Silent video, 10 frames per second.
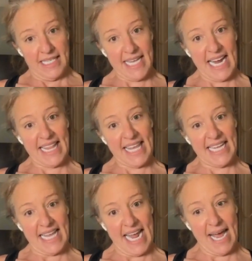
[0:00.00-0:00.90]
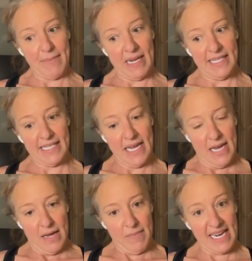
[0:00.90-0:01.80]
Second thing that happens
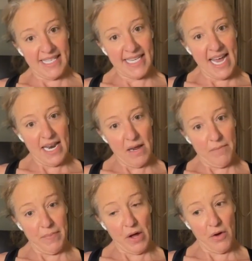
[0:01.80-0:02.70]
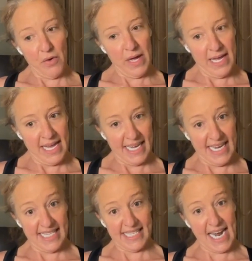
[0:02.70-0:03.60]
my son, Bo,
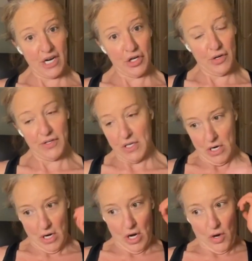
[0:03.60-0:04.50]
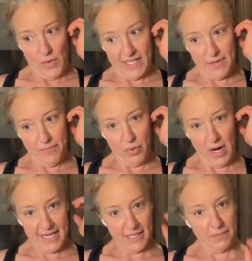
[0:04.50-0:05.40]
gets diagnosed with some
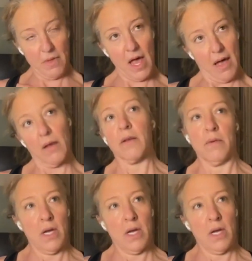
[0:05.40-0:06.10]
pros- bleh,